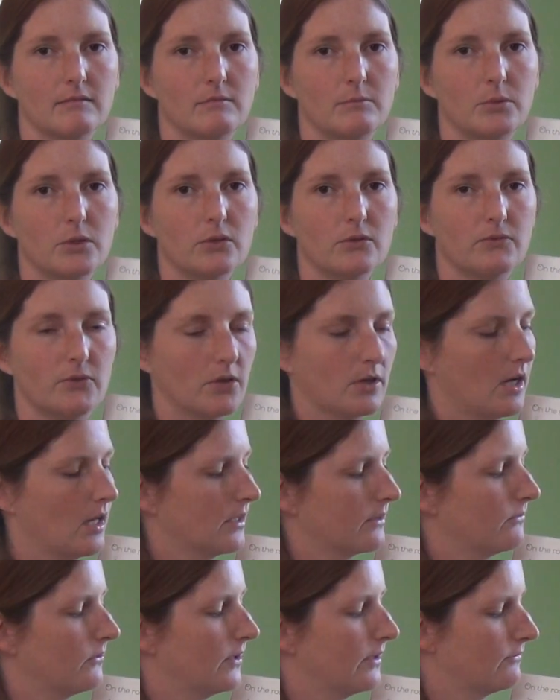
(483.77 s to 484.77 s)
beautiful,
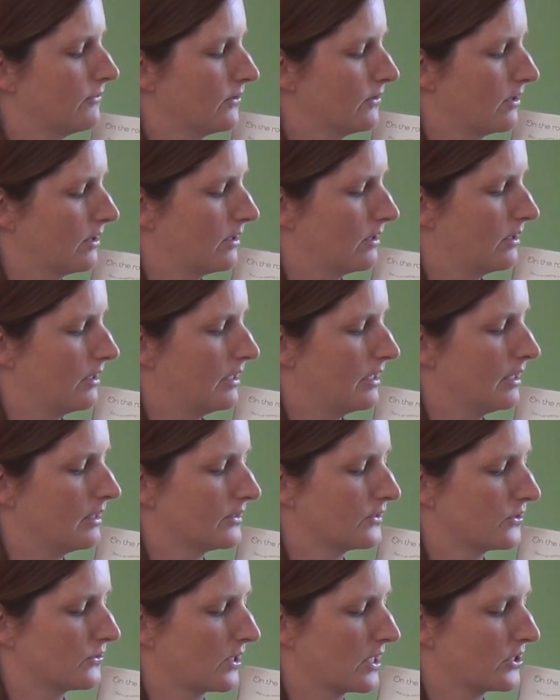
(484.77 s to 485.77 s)
colorful
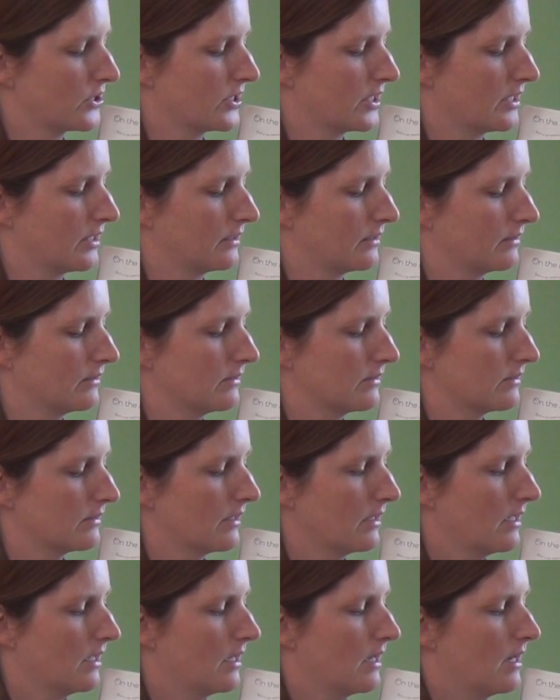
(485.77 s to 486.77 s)

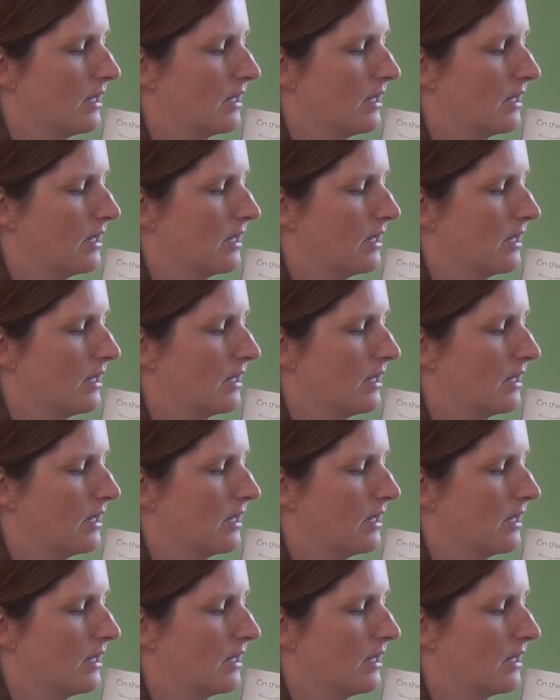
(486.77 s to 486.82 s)
illustrations.